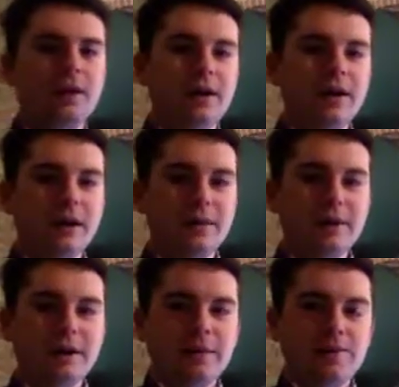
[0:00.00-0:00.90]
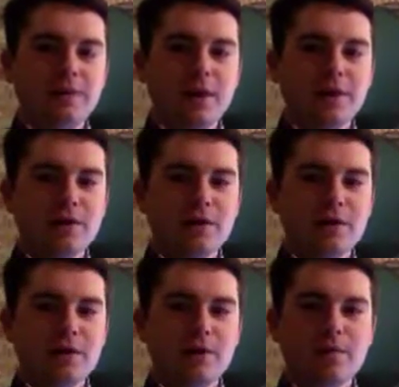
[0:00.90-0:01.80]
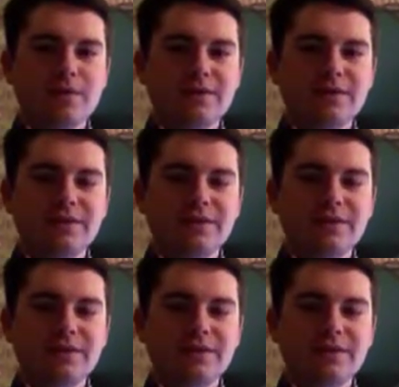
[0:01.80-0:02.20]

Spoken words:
Hi, my name is Brian Corey Roberts,